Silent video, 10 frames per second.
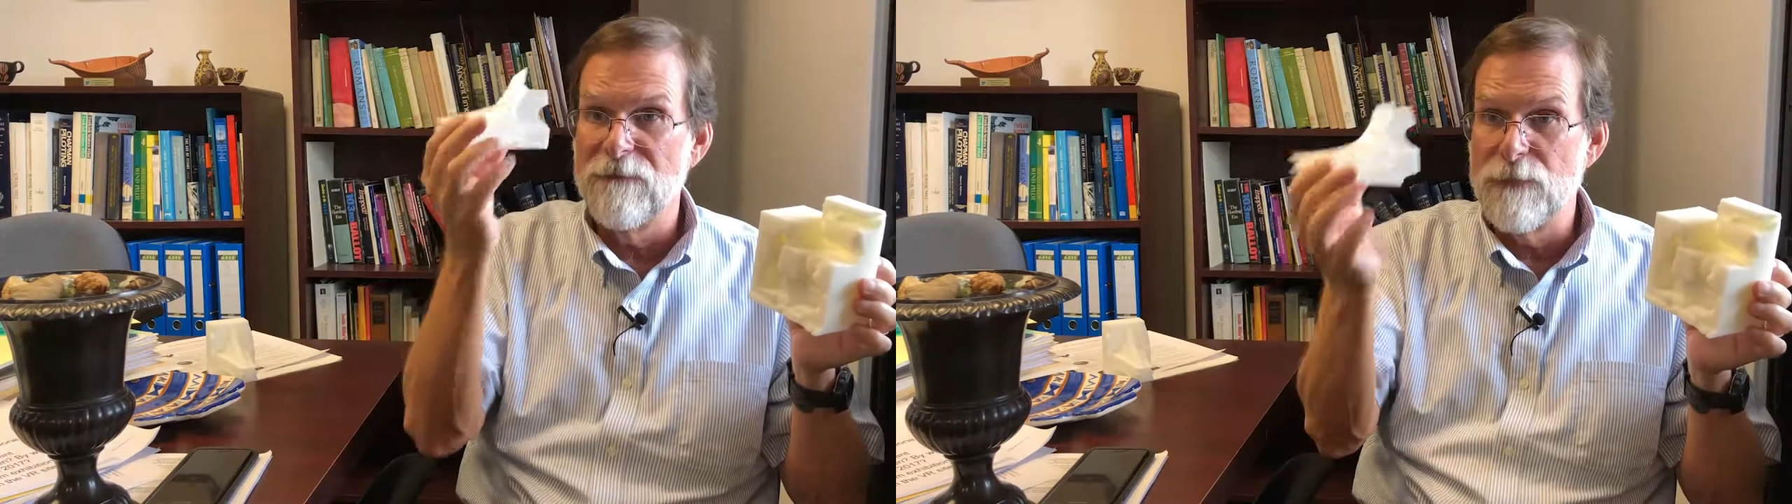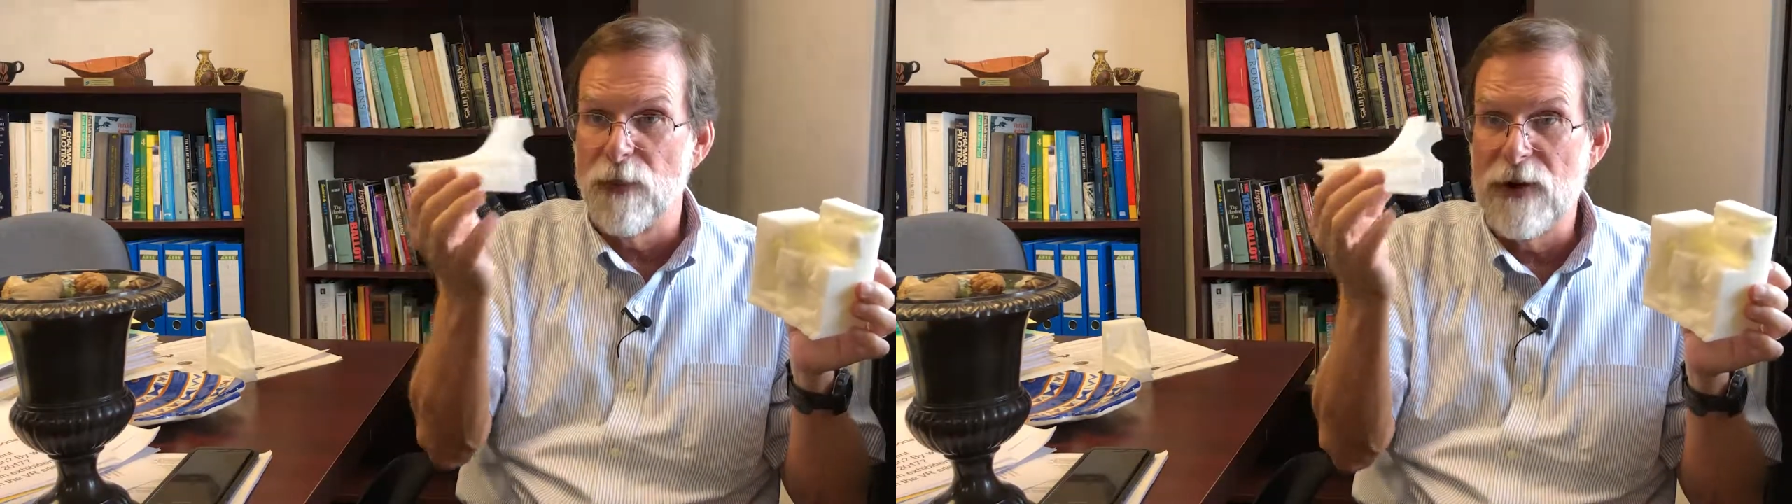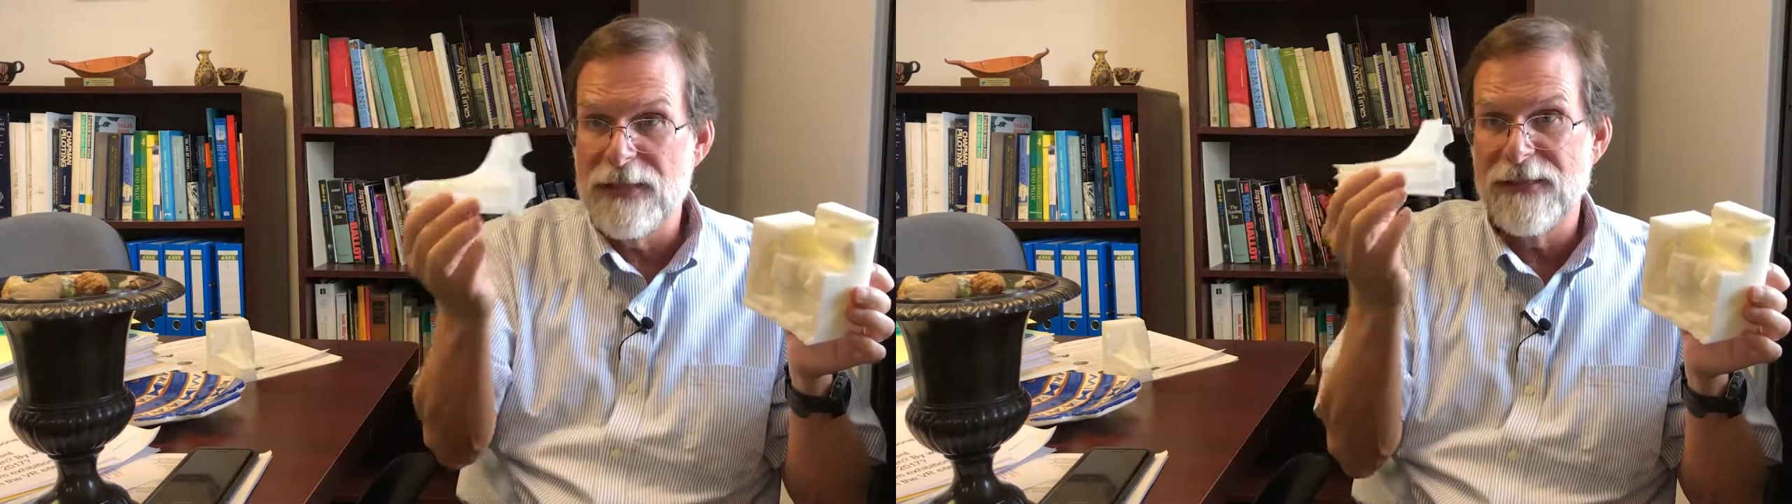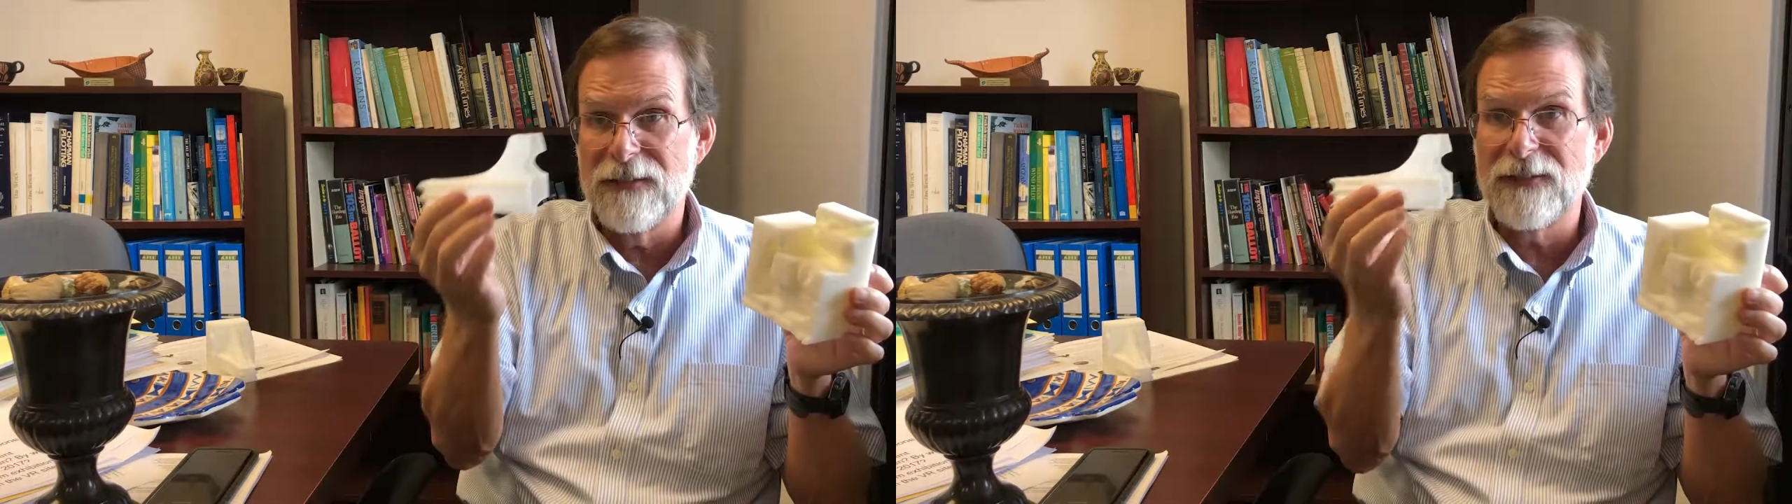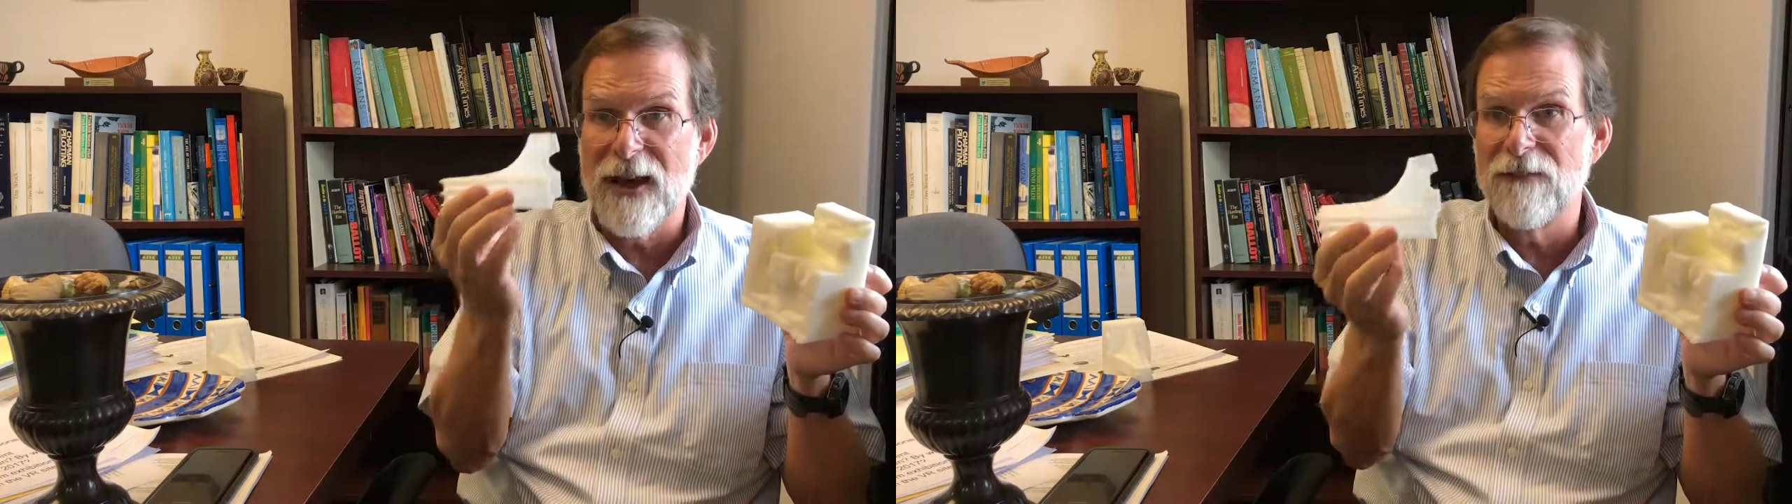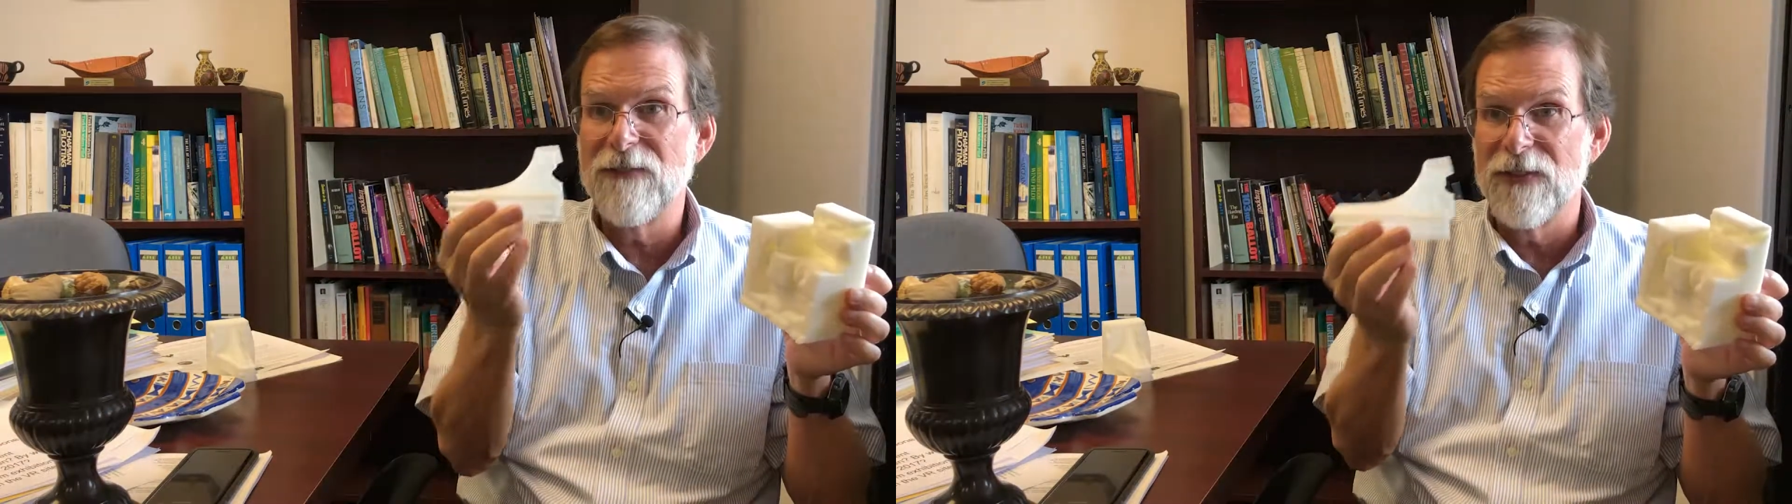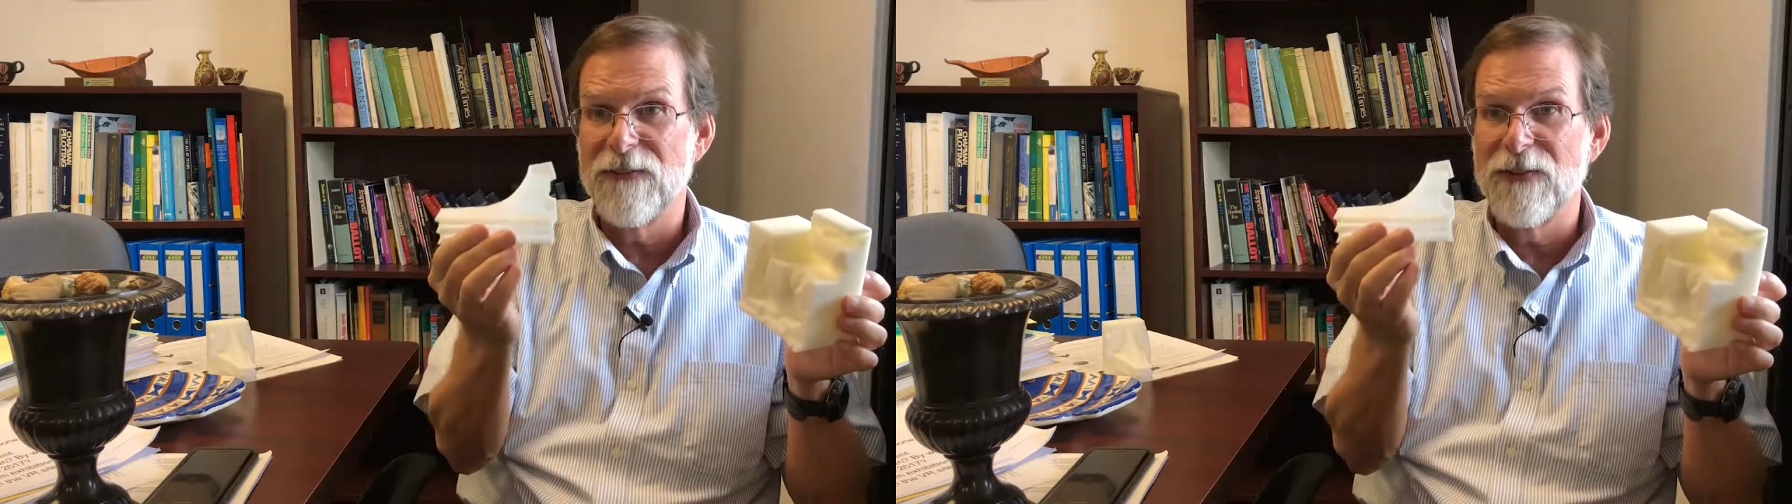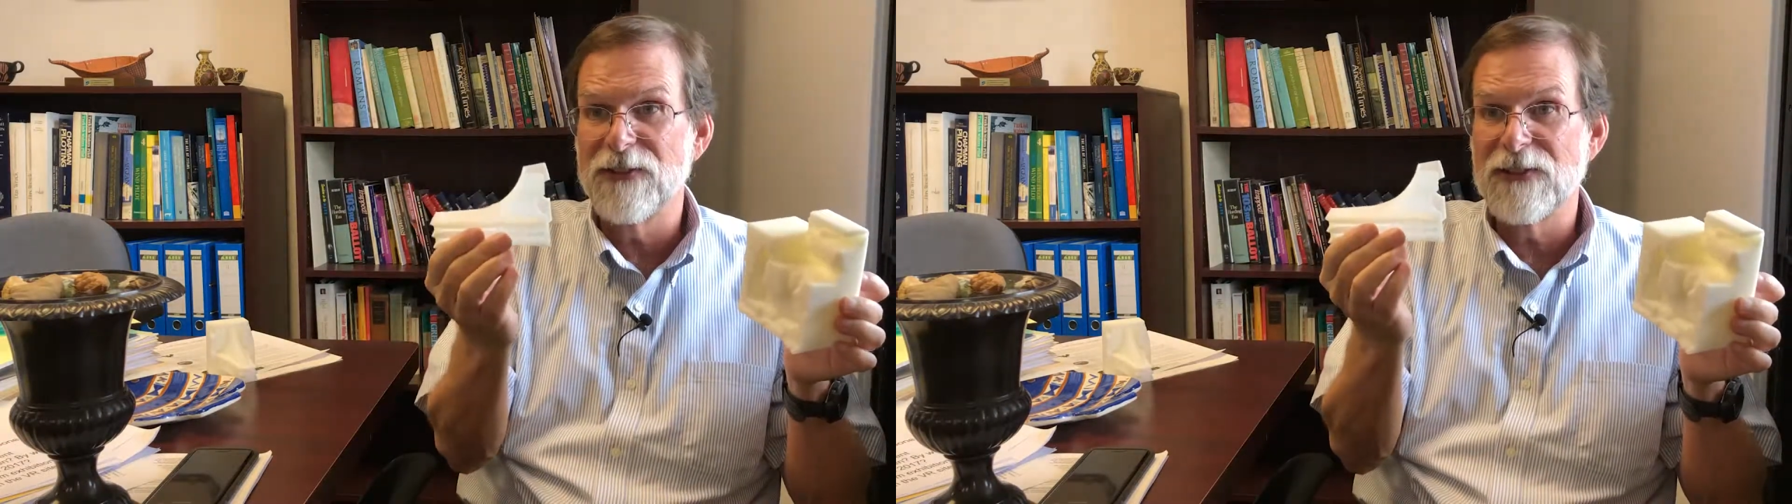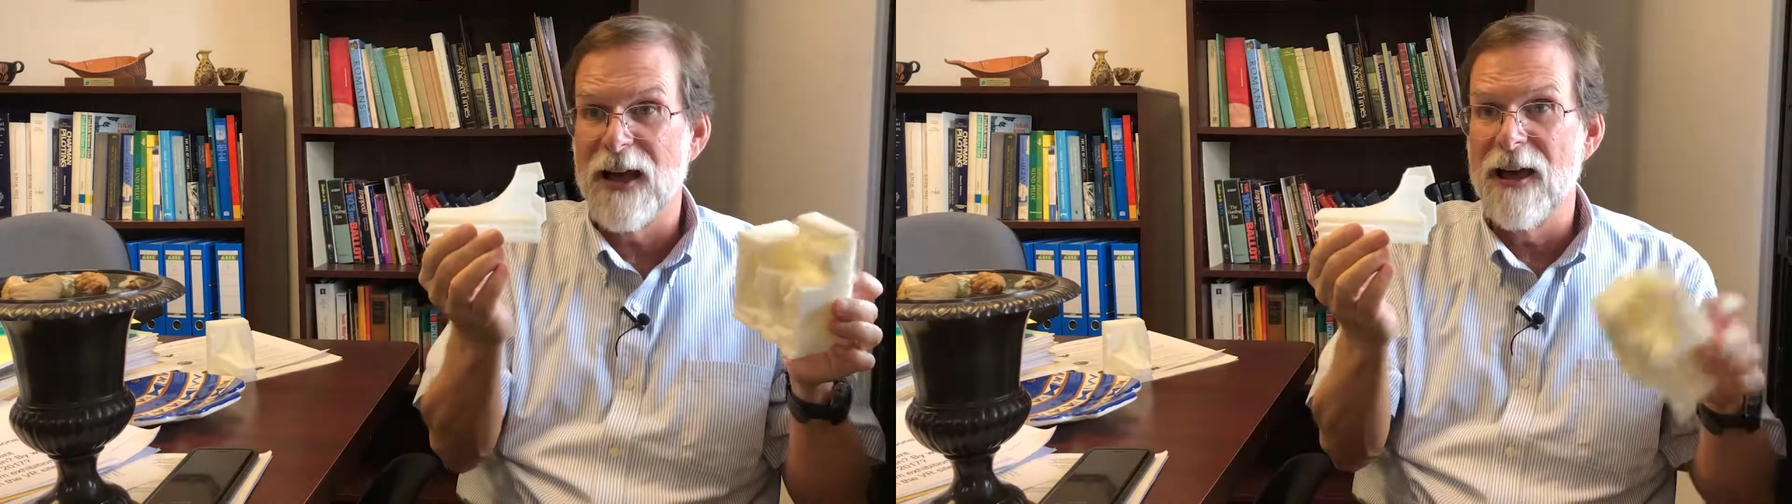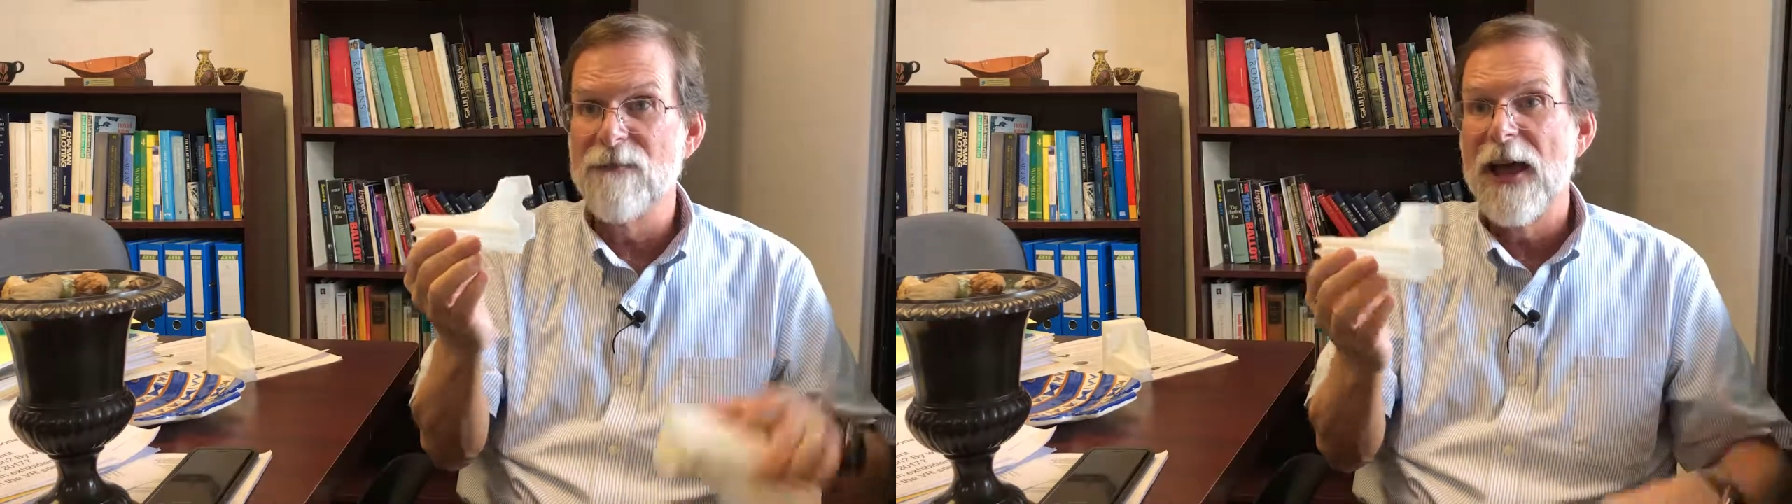print this out for the first
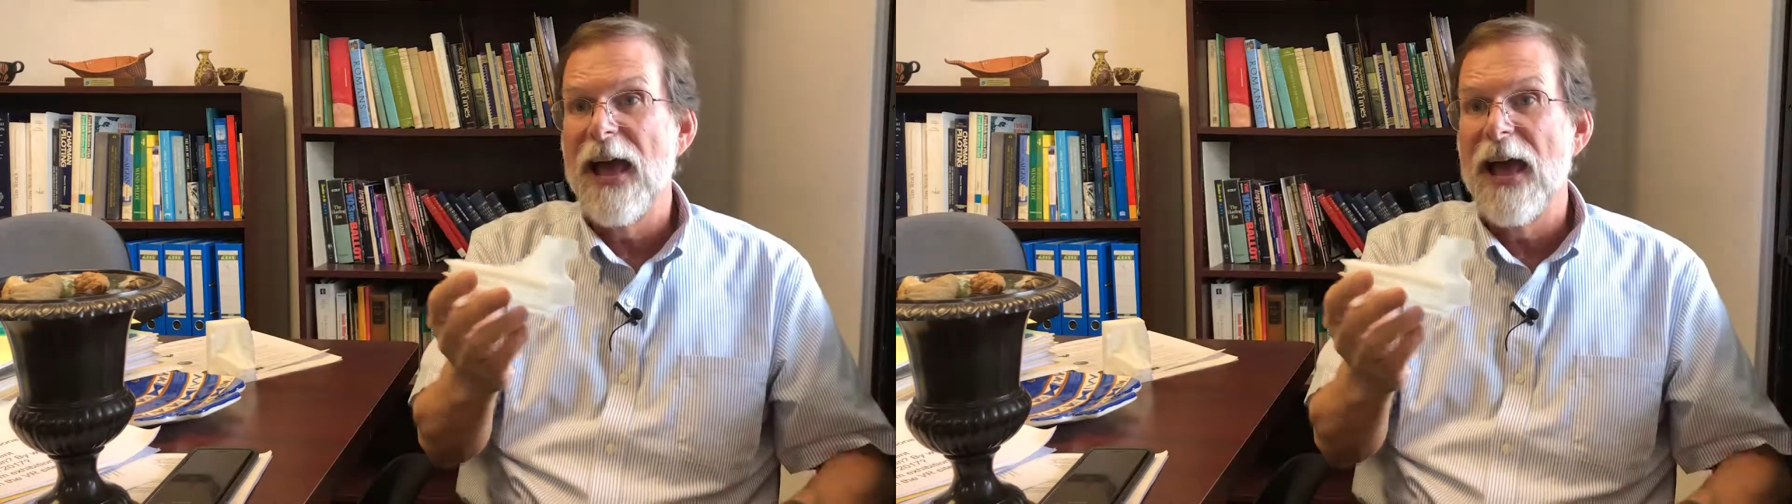time,